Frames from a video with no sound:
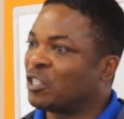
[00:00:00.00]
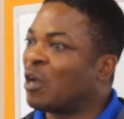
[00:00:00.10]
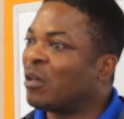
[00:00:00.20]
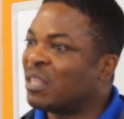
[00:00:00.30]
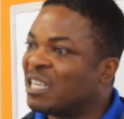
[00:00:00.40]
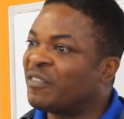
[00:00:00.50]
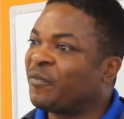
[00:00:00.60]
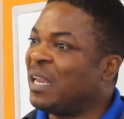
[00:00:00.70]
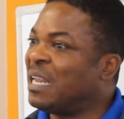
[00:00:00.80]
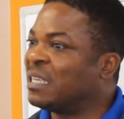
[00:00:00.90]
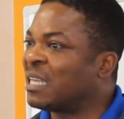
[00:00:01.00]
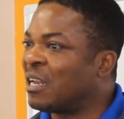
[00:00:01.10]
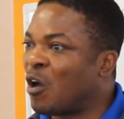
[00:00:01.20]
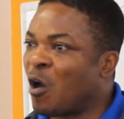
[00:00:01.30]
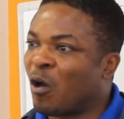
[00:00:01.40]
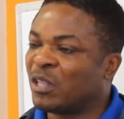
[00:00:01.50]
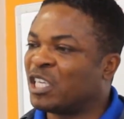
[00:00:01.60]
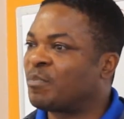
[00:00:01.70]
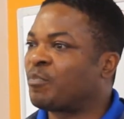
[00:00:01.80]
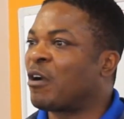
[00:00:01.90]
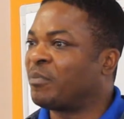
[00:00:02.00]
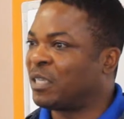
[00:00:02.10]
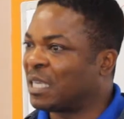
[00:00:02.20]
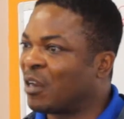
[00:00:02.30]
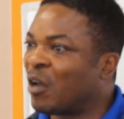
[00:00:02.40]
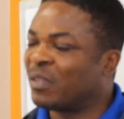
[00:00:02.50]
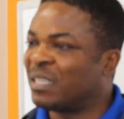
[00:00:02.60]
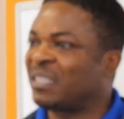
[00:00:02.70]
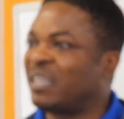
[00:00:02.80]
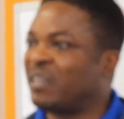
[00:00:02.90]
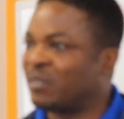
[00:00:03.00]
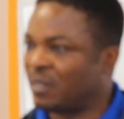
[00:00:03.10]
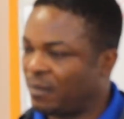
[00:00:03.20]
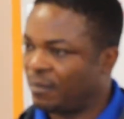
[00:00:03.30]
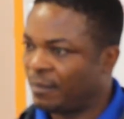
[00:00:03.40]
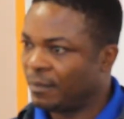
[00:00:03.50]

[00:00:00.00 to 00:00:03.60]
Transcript: all these feelings, and all these properties, and all these skills.